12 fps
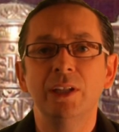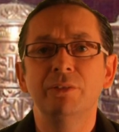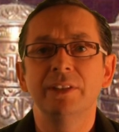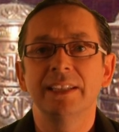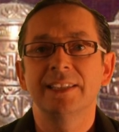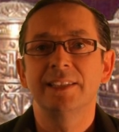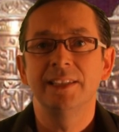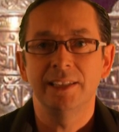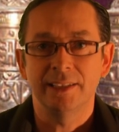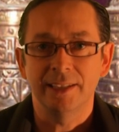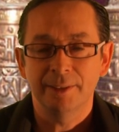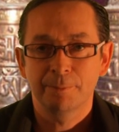live in a
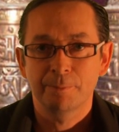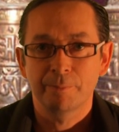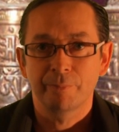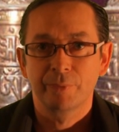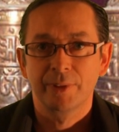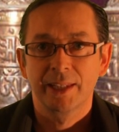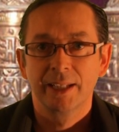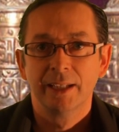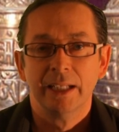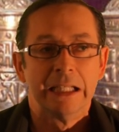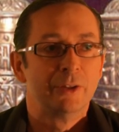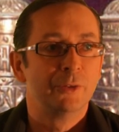city,
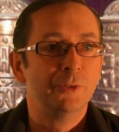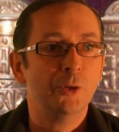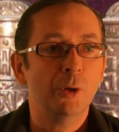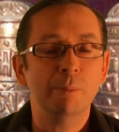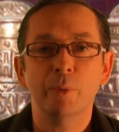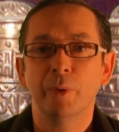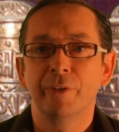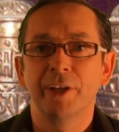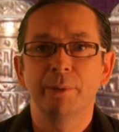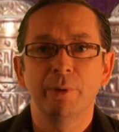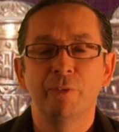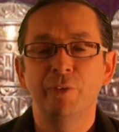You're no more
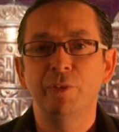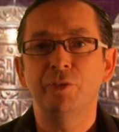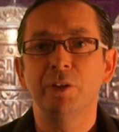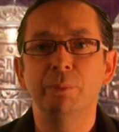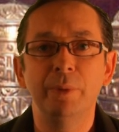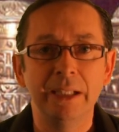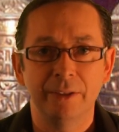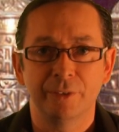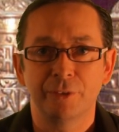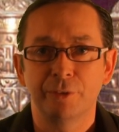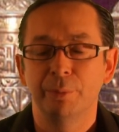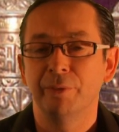than about 50
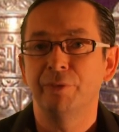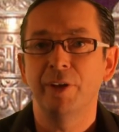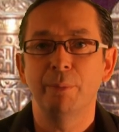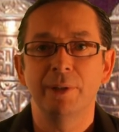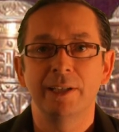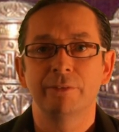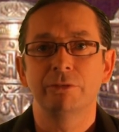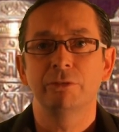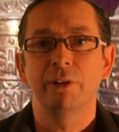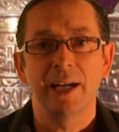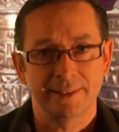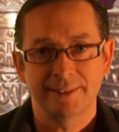meters from a family of
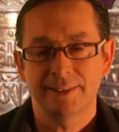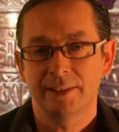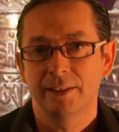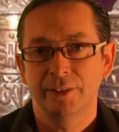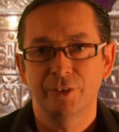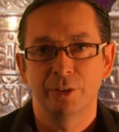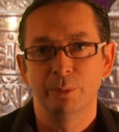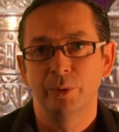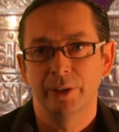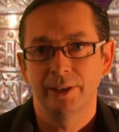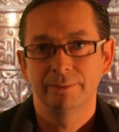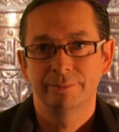rats
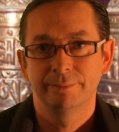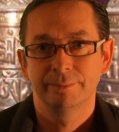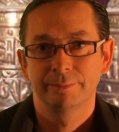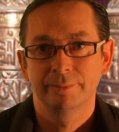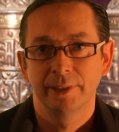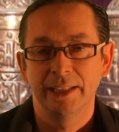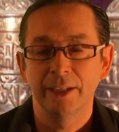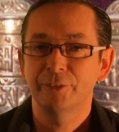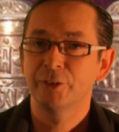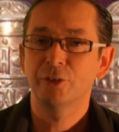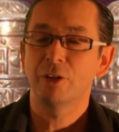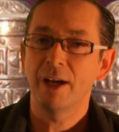somewhere. And not
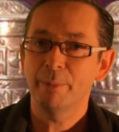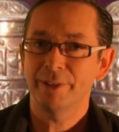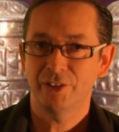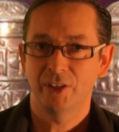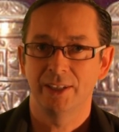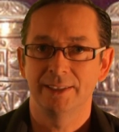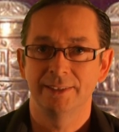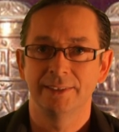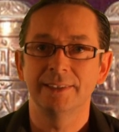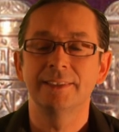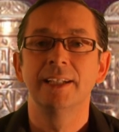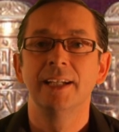to dramatize
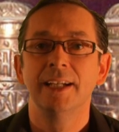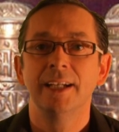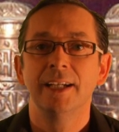it,